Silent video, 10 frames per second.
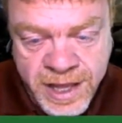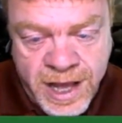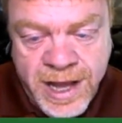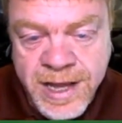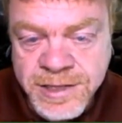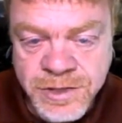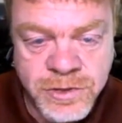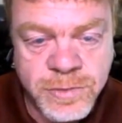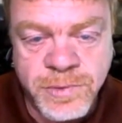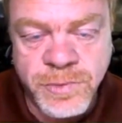I hate to
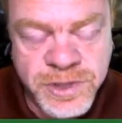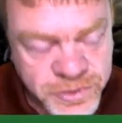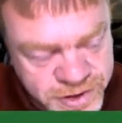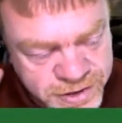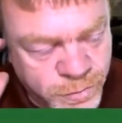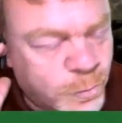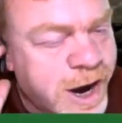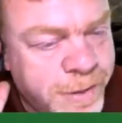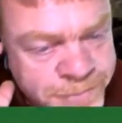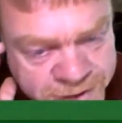do it, but we do need to
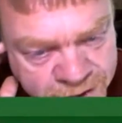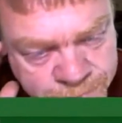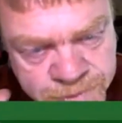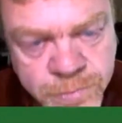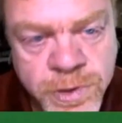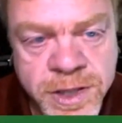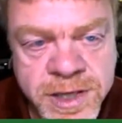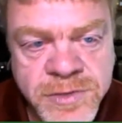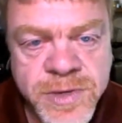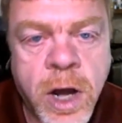wrap it up. And one of the
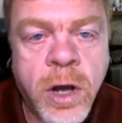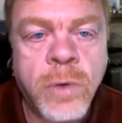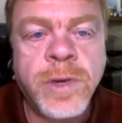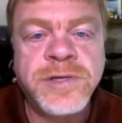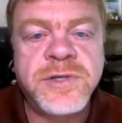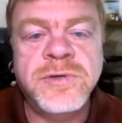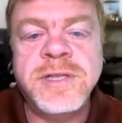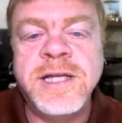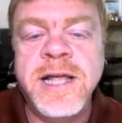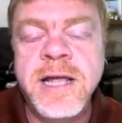things we always do
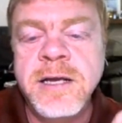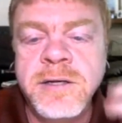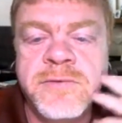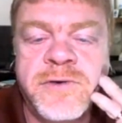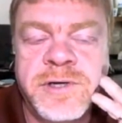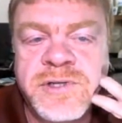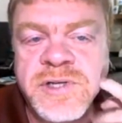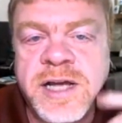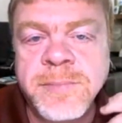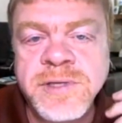at the end of our
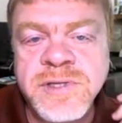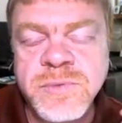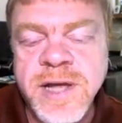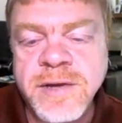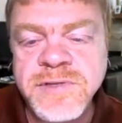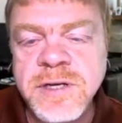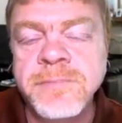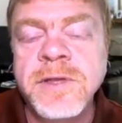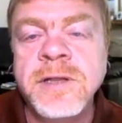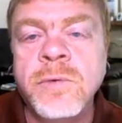segments is we have
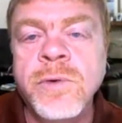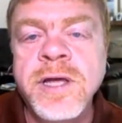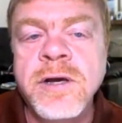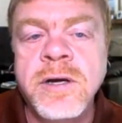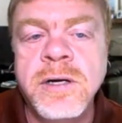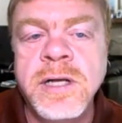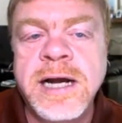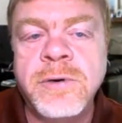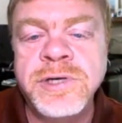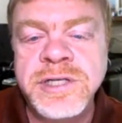something that we call
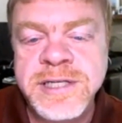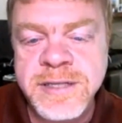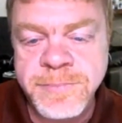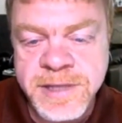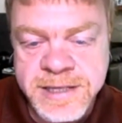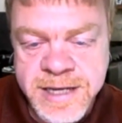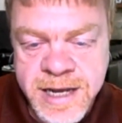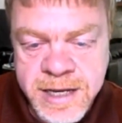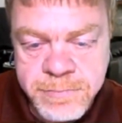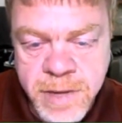our tip of the
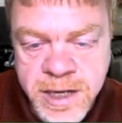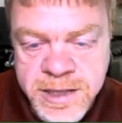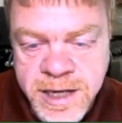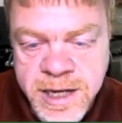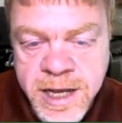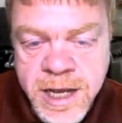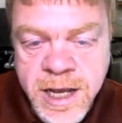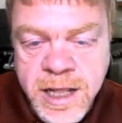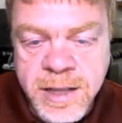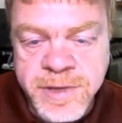day. And Monday,
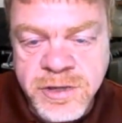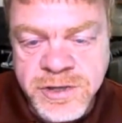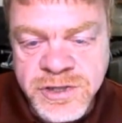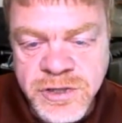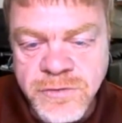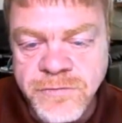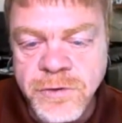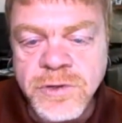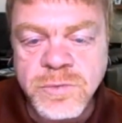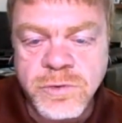let me toss it to you first.